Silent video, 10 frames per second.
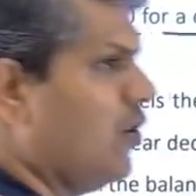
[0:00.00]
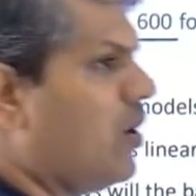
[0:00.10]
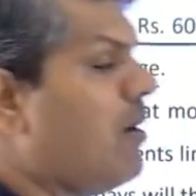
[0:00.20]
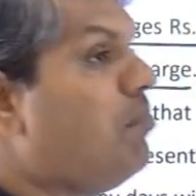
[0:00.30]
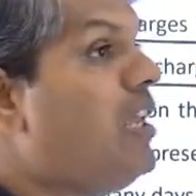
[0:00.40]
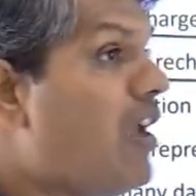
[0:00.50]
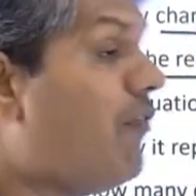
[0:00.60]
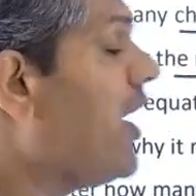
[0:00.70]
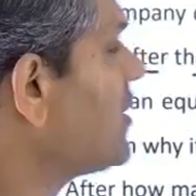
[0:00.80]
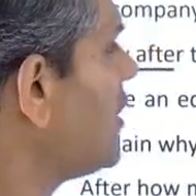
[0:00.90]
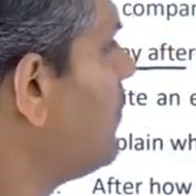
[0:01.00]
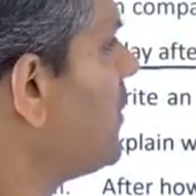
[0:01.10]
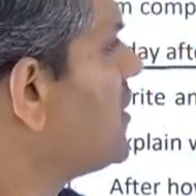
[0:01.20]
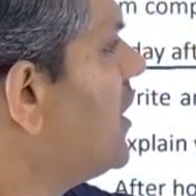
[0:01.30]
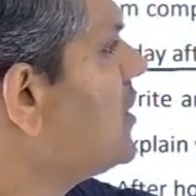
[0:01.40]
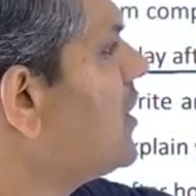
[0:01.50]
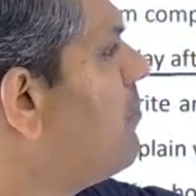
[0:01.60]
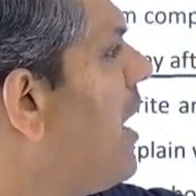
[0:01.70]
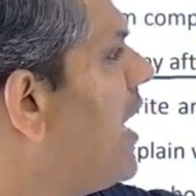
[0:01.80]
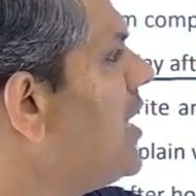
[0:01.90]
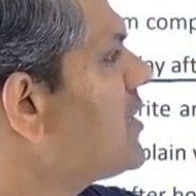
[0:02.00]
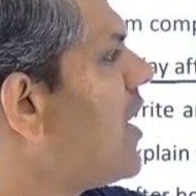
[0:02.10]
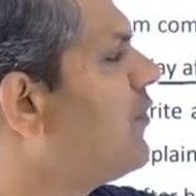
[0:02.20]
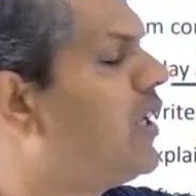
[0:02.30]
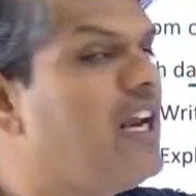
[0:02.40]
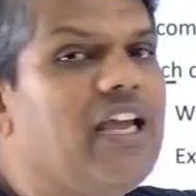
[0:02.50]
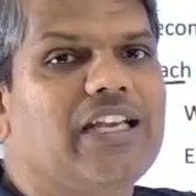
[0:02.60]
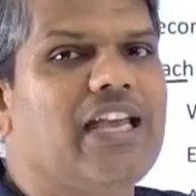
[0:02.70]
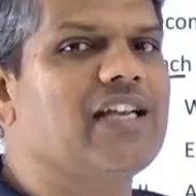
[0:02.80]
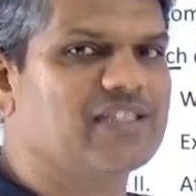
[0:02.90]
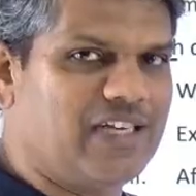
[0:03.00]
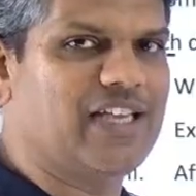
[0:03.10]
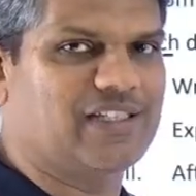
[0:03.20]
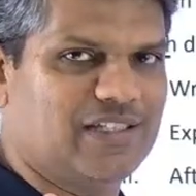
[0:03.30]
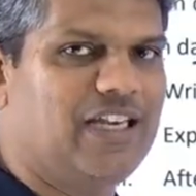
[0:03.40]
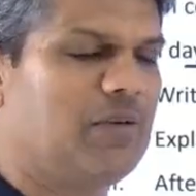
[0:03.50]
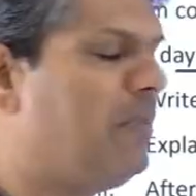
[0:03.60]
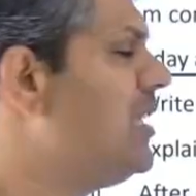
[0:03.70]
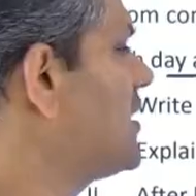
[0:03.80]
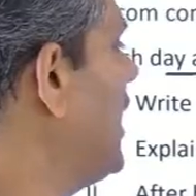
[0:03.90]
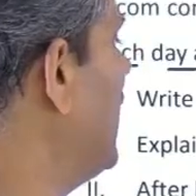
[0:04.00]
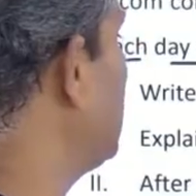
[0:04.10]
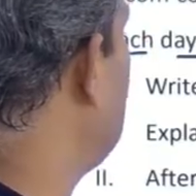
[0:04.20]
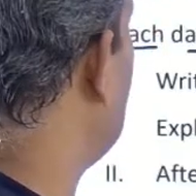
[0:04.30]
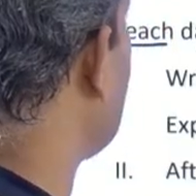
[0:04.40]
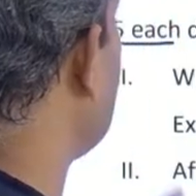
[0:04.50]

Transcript: Okay, b of x represents the balance after x days. It means that. Okay,